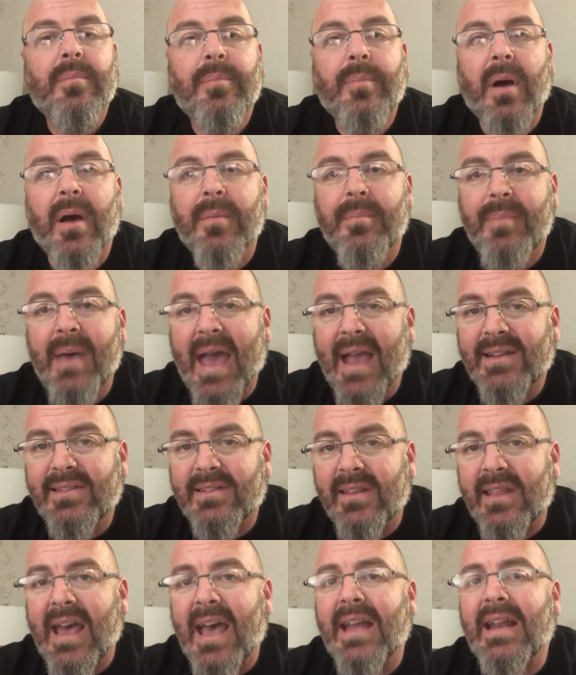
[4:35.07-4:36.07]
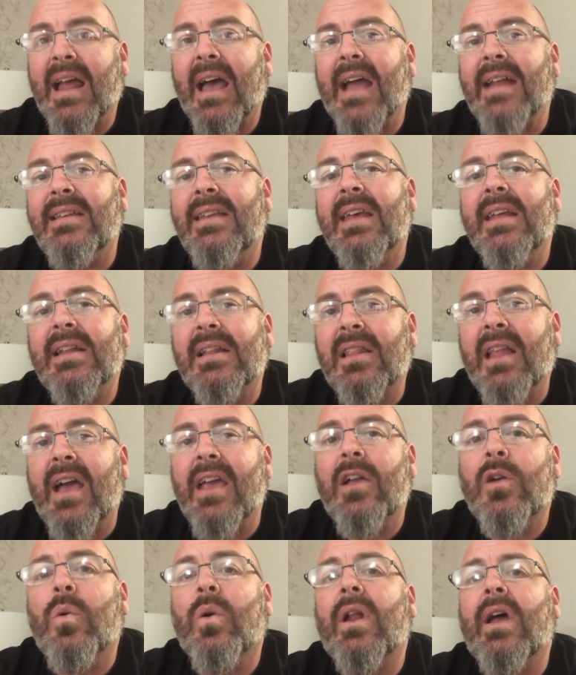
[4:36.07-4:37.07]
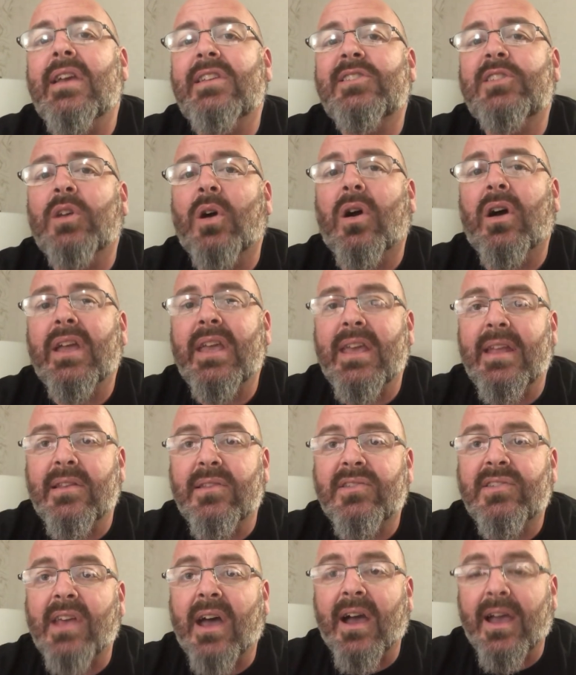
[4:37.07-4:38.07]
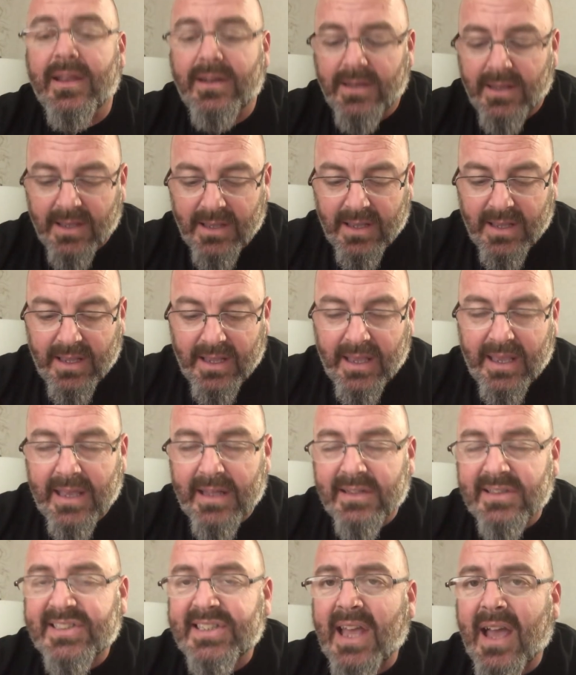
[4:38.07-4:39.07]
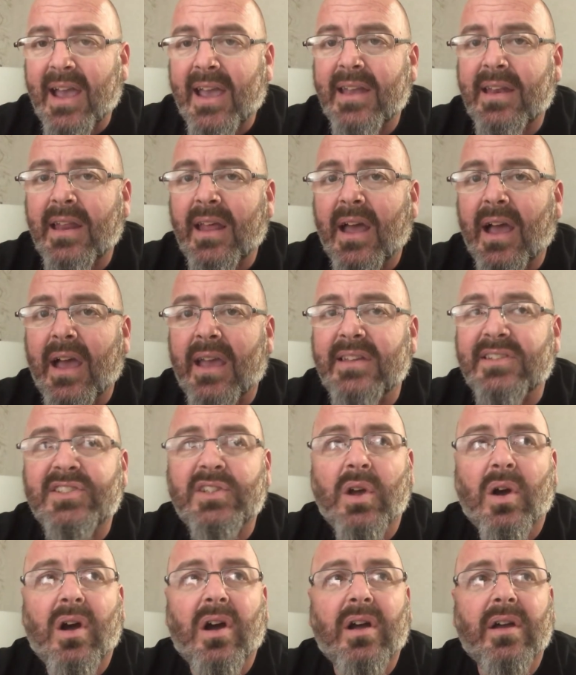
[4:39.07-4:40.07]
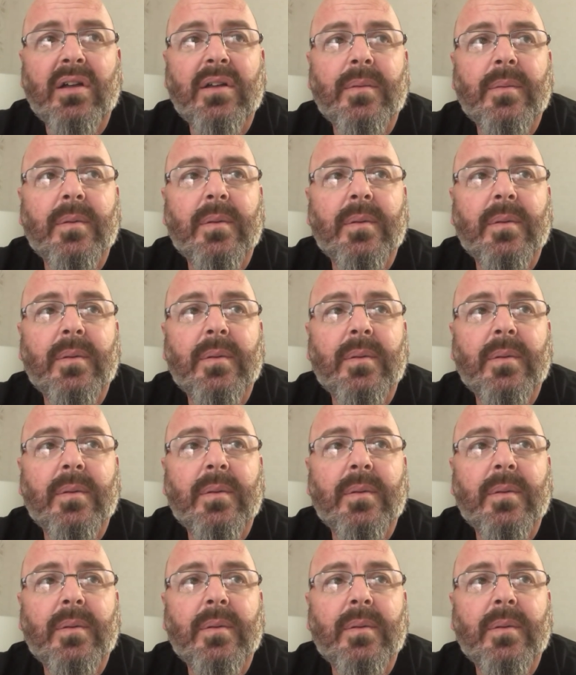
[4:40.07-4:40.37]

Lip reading: But back to that, I didn't like what I saw inside. Inside, I saw